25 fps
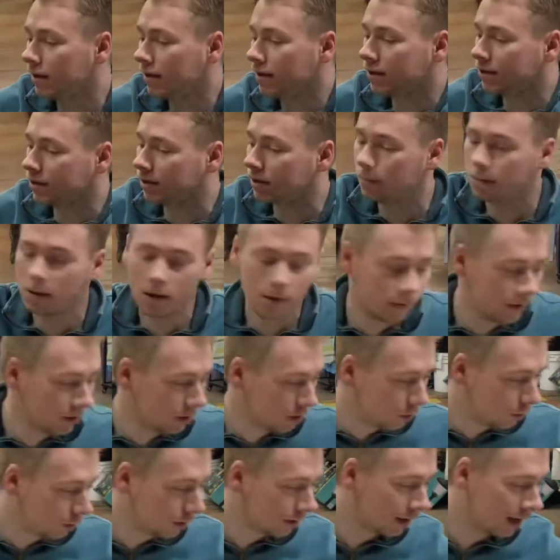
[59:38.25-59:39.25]
Some of it
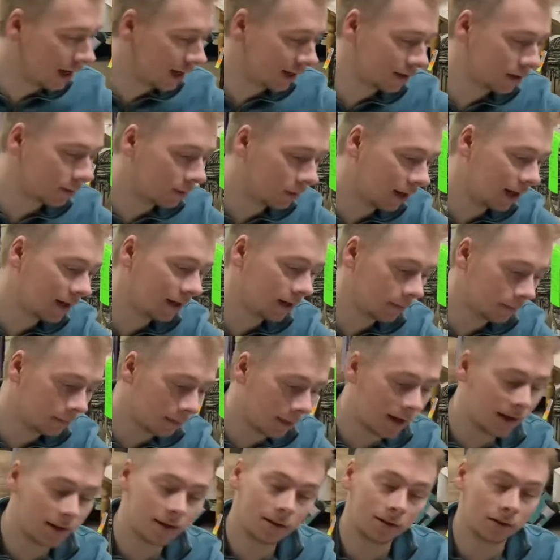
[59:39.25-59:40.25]
you would like to
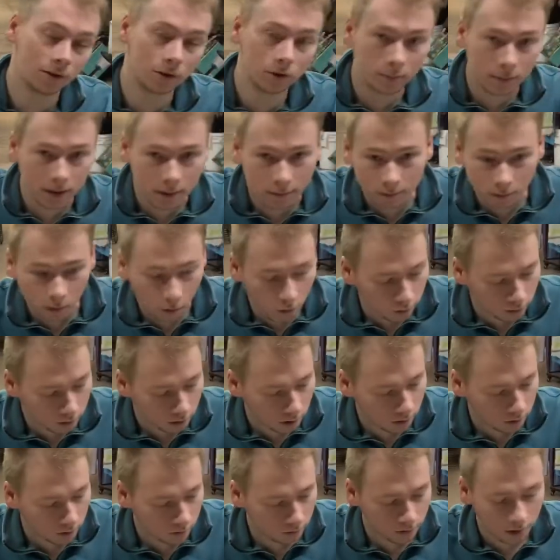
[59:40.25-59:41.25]
make a little bit more
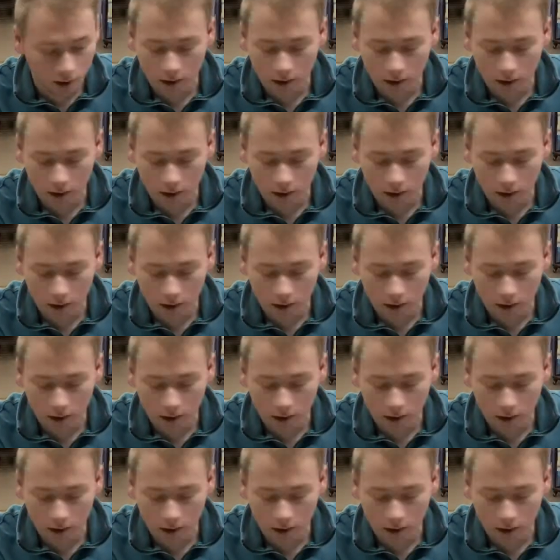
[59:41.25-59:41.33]
on.